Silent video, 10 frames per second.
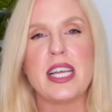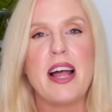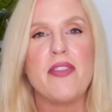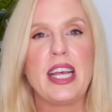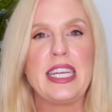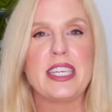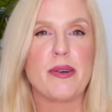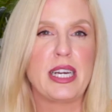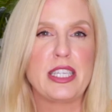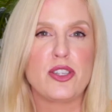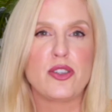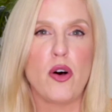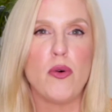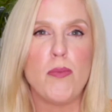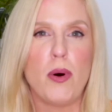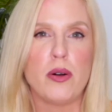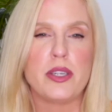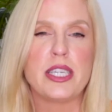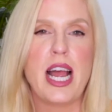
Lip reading: and these are a salt bond,